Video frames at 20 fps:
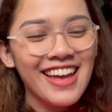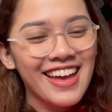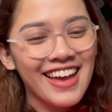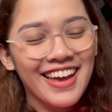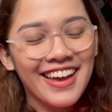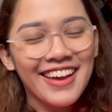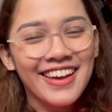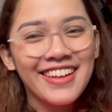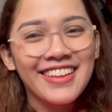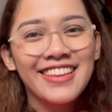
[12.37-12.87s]

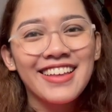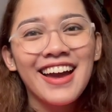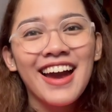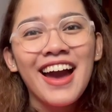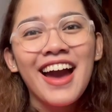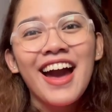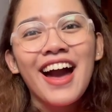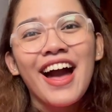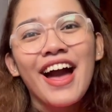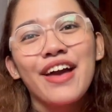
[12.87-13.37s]
and
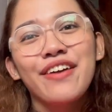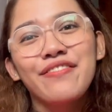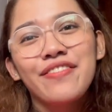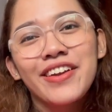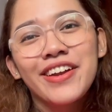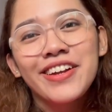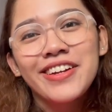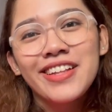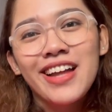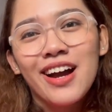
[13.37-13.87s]
I
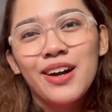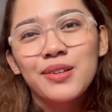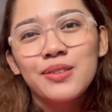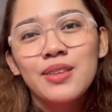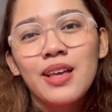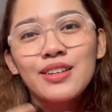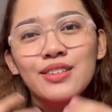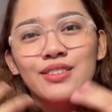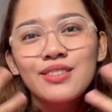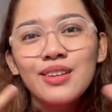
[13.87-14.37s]
figured out
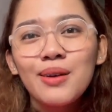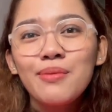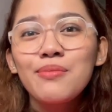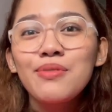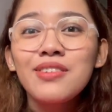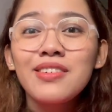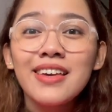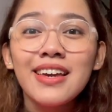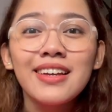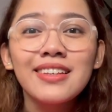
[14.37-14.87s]
some
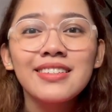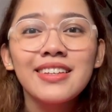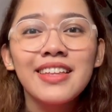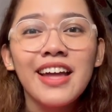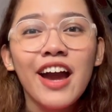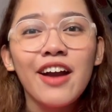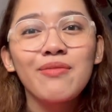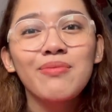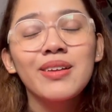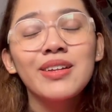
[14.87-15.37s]
things that
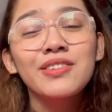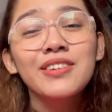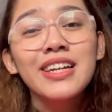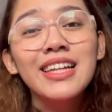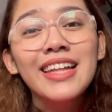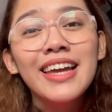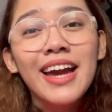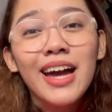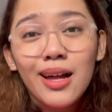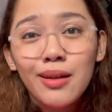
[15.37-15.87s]
have been
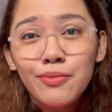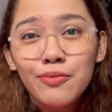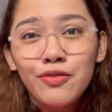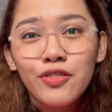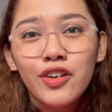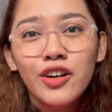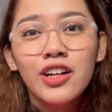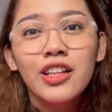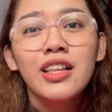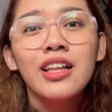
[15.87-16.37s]
really
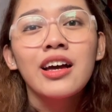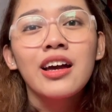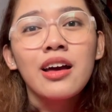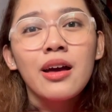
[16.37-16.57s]
helpful